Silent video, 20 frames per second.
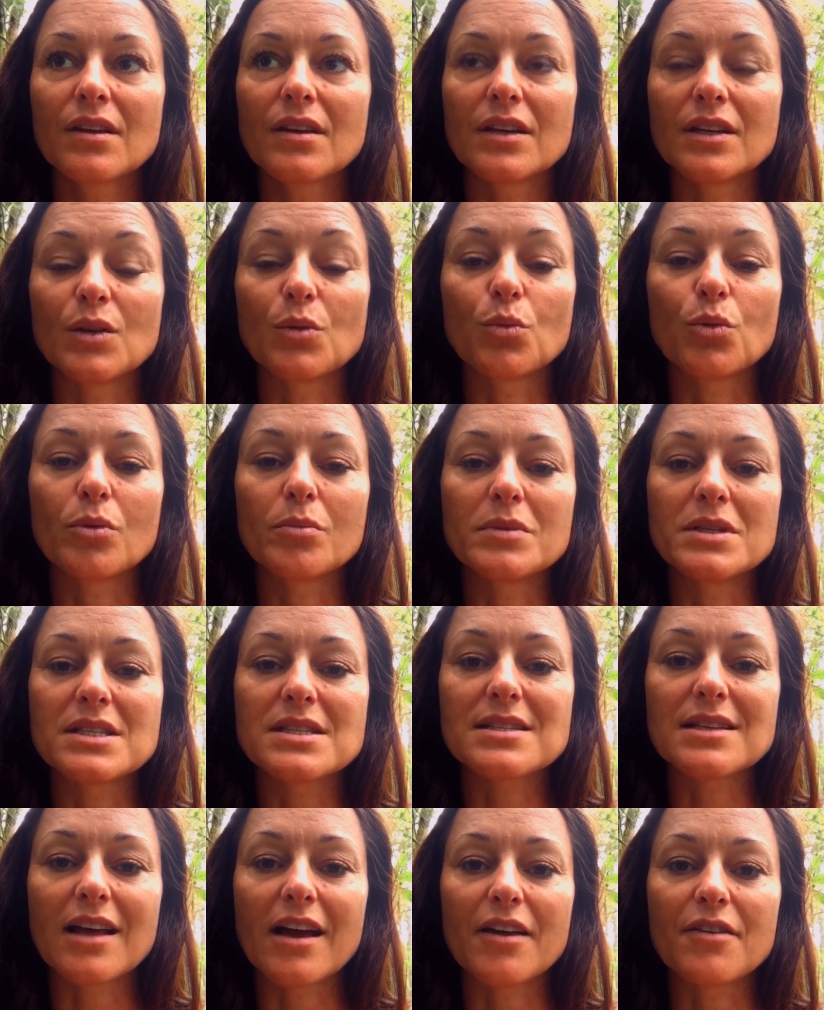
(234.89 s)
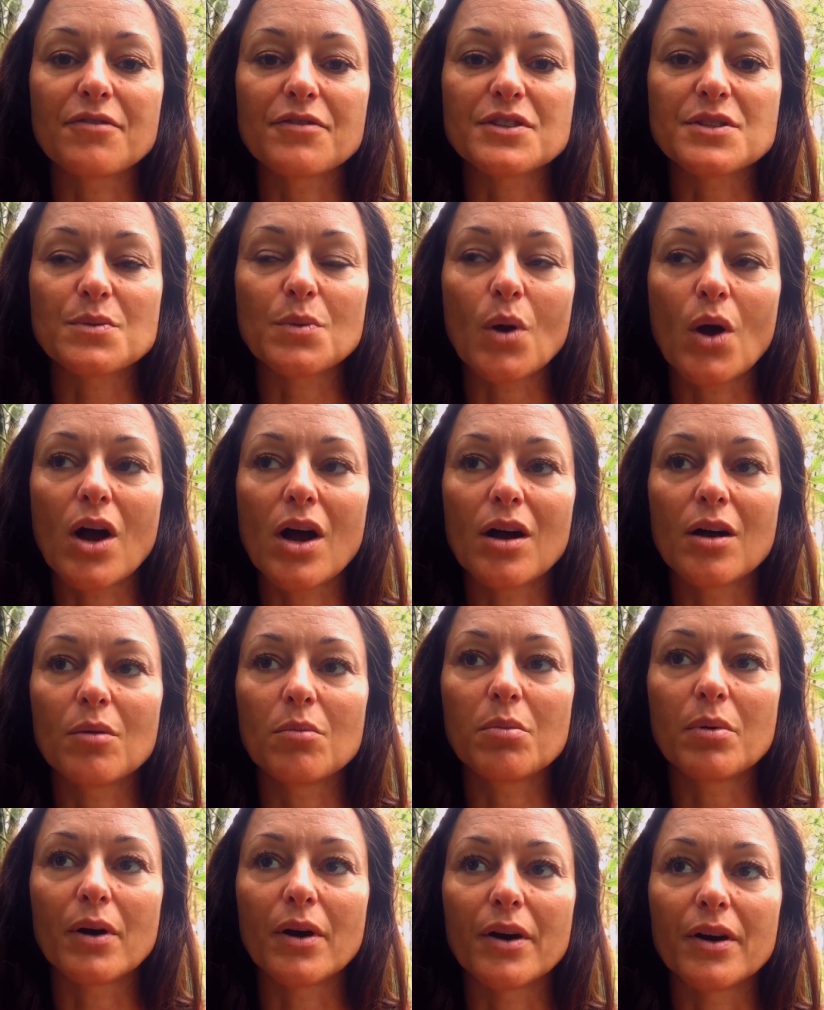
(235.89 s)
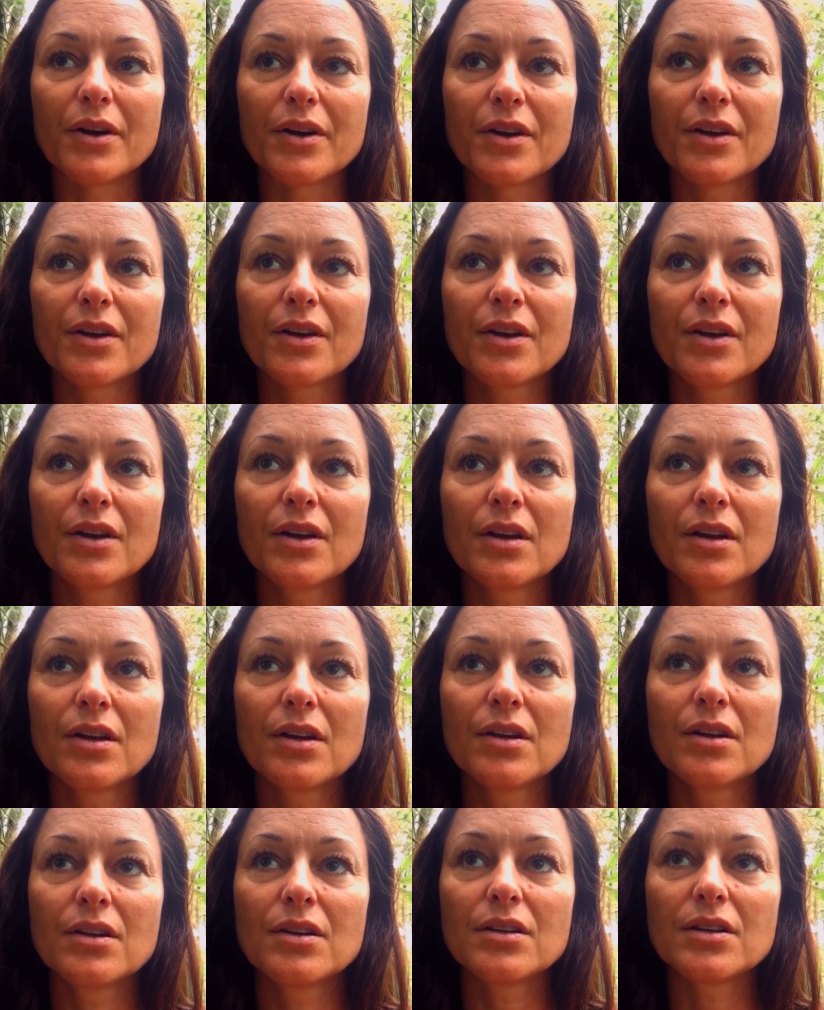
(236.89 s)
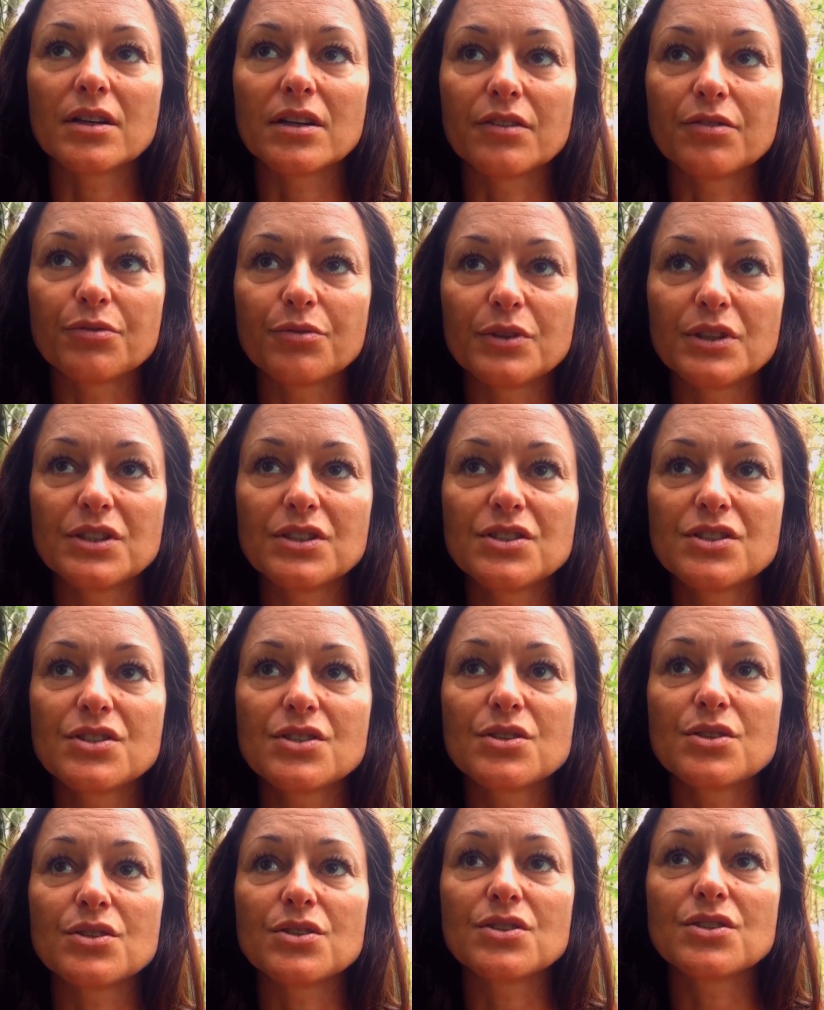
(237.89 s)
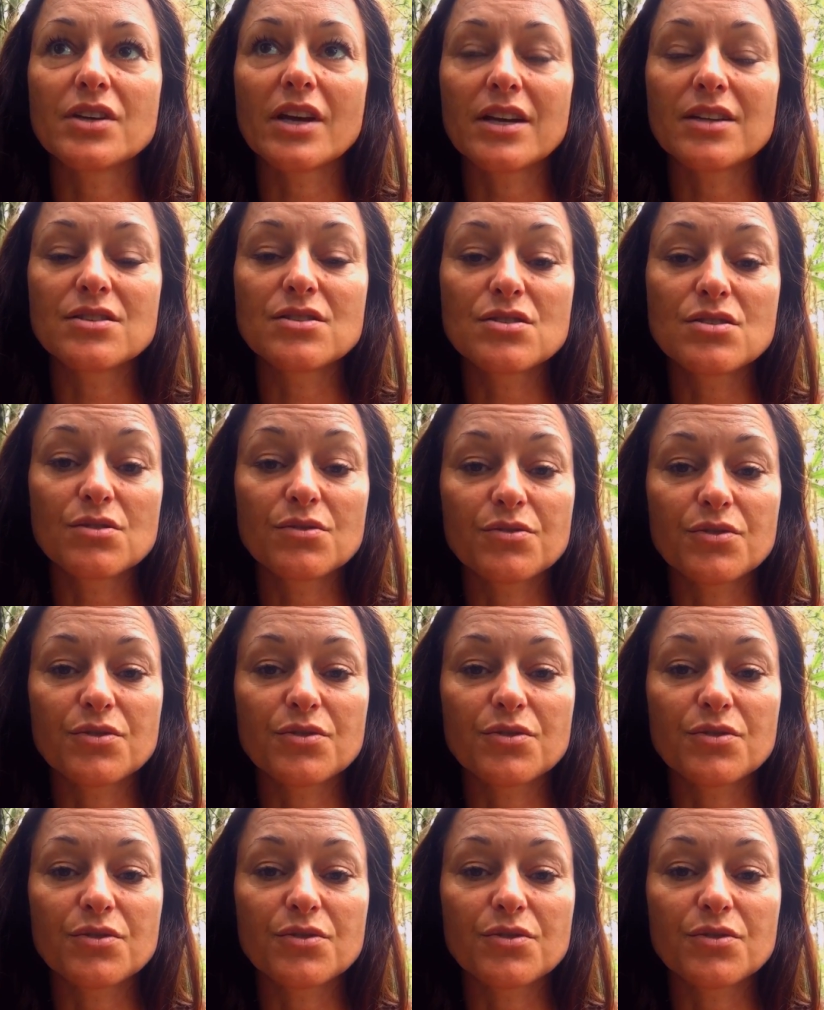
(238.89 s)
in a woman's life as well. But if we tend to